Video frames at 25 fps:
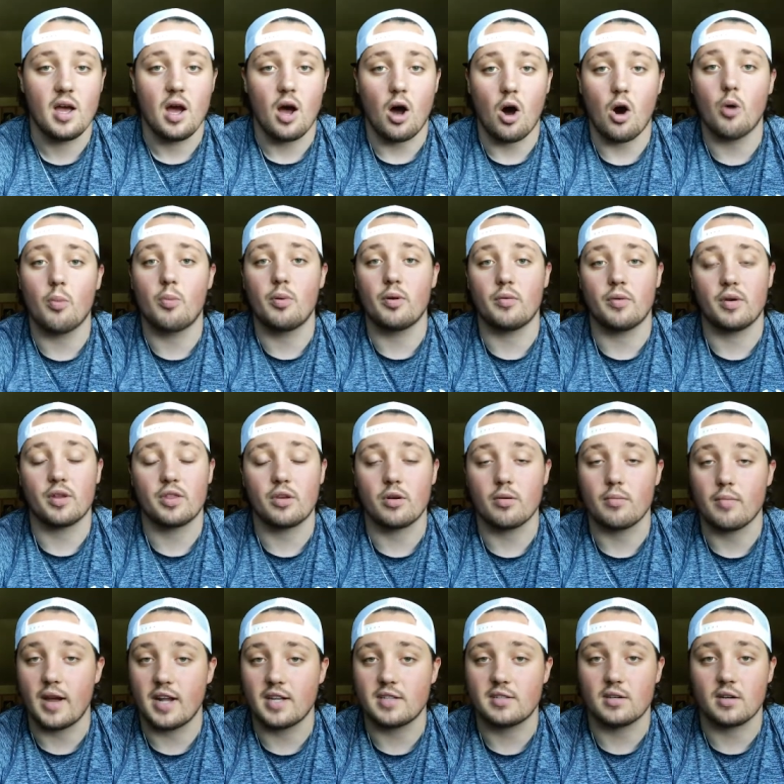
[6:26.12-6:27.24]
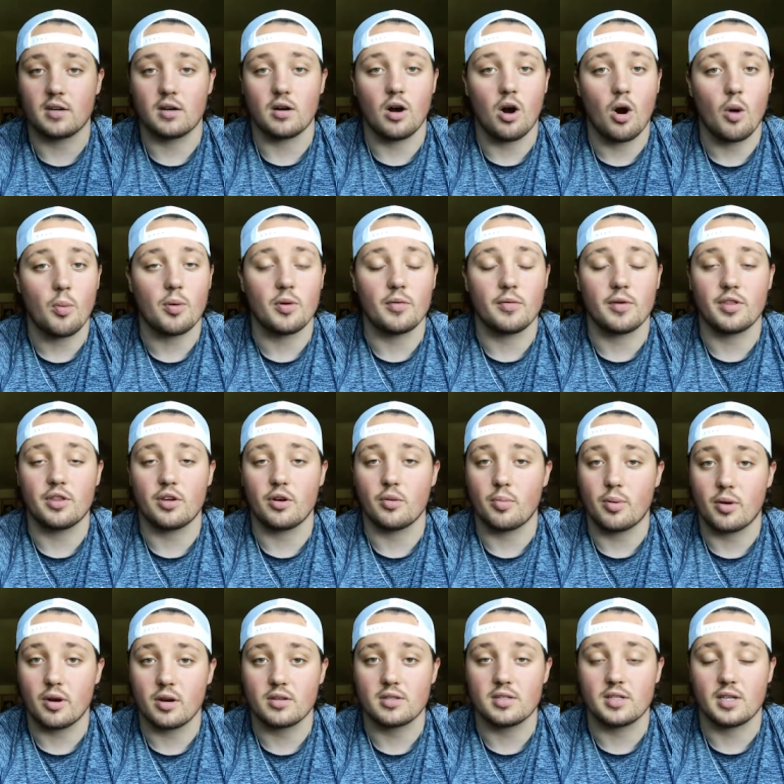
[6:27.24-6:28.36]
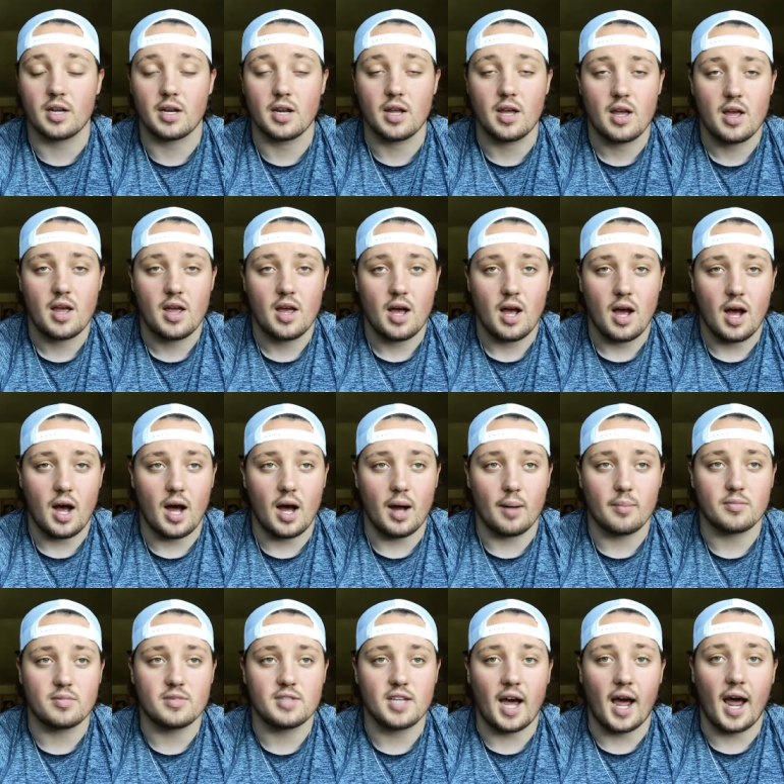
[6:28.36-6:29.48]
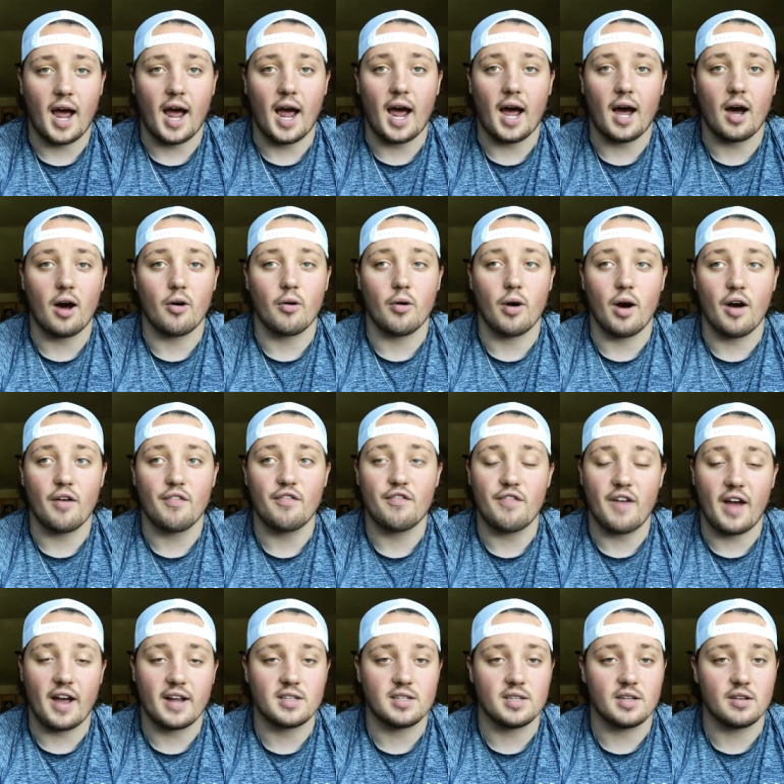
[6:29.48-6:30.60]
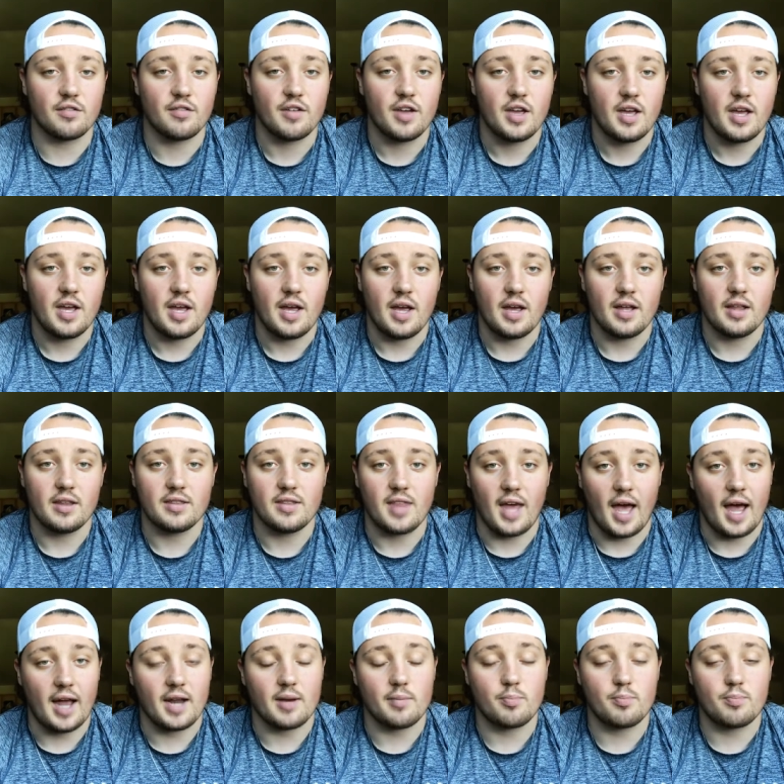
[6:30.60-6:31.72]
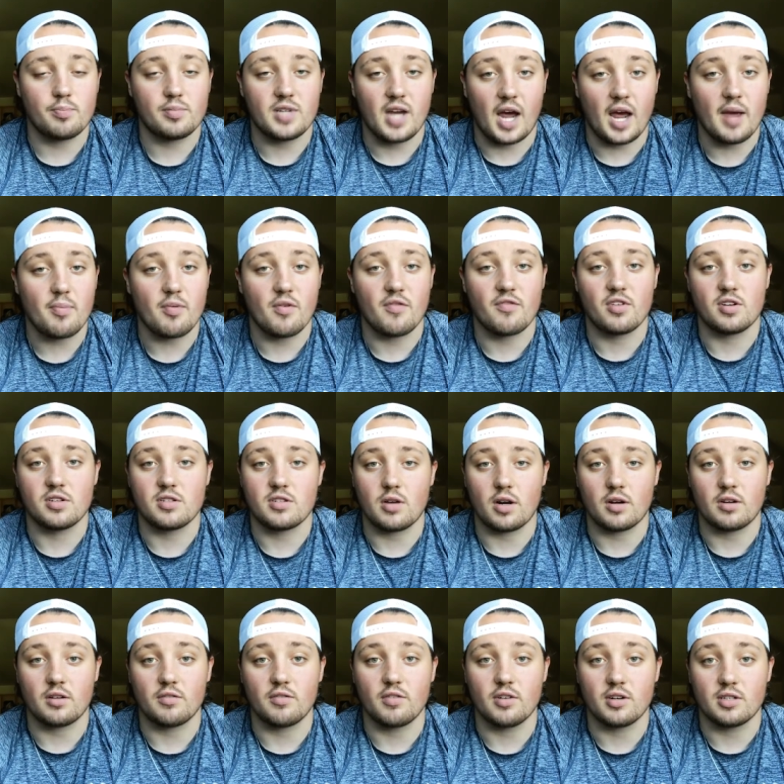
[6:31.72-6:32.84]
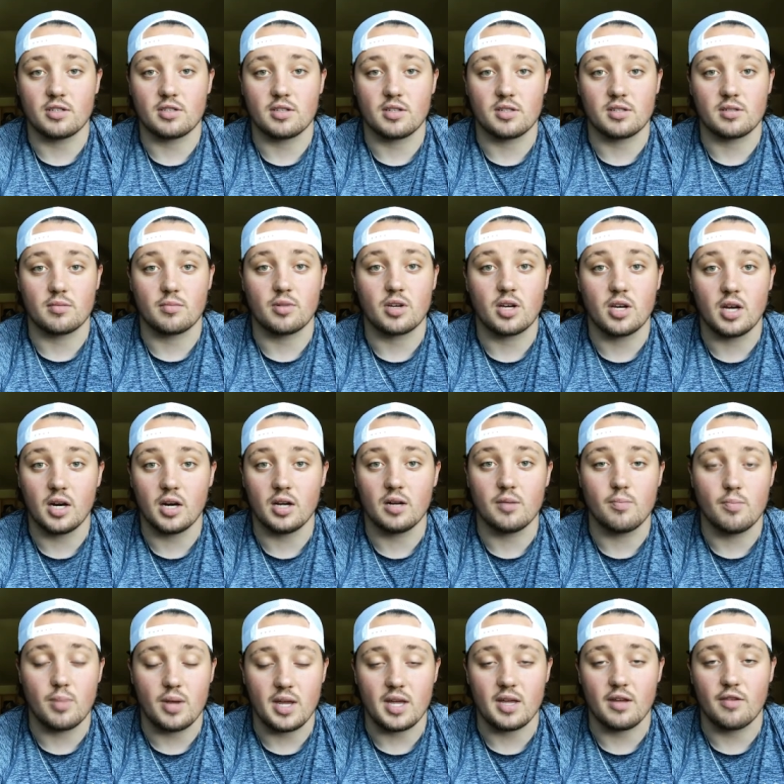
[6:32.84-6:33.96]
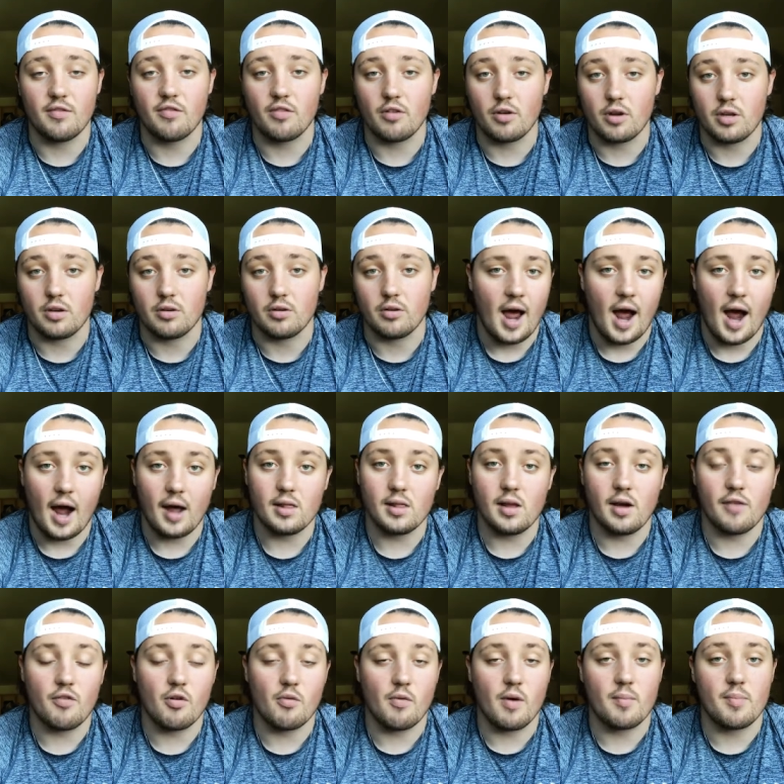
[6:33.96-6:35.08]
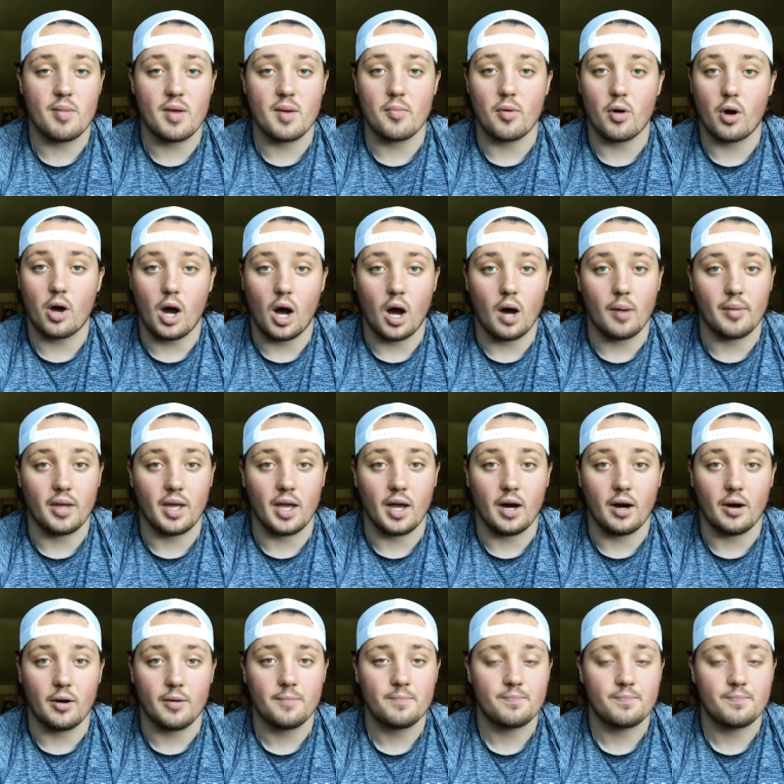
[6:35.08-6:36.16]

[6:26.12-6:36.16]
open with your mentor, open with your person um, to how effective that type of constructive criticism could be for you. I love it when people call me out